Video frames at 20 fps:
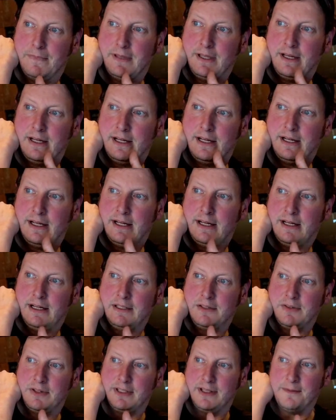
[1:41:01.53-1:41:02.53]

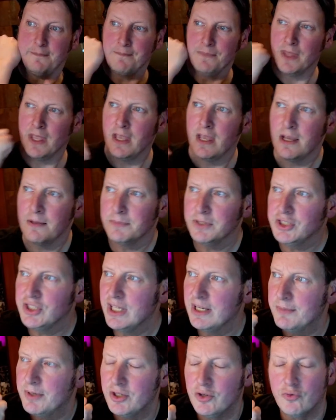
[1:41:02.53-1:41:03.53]
That's right there. But you
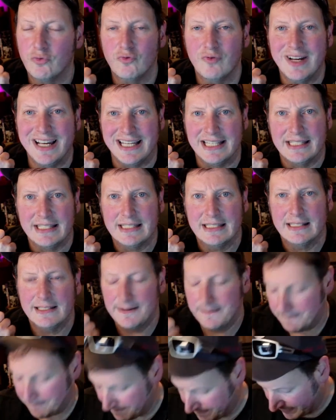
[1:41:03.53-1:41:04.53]
get them on your wrists.
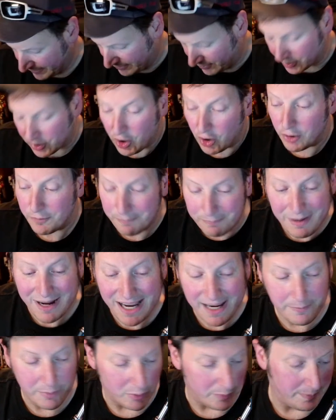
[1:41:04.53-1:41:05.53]
They're called
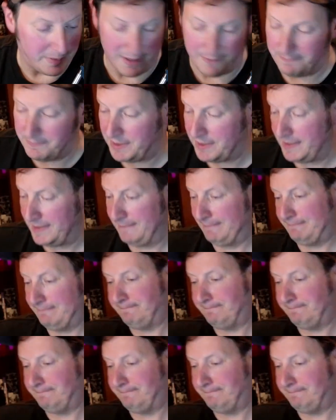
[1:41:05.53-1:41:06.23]
Bible bumps.